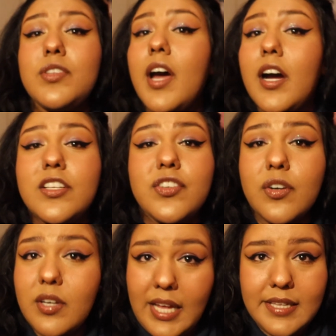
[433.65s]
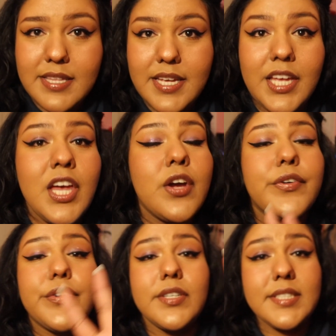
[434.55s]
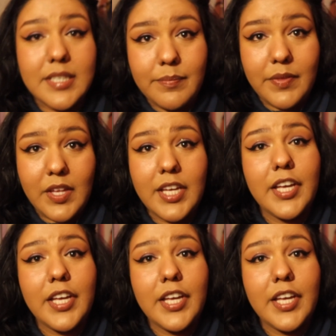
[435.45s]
hot chocolate or something.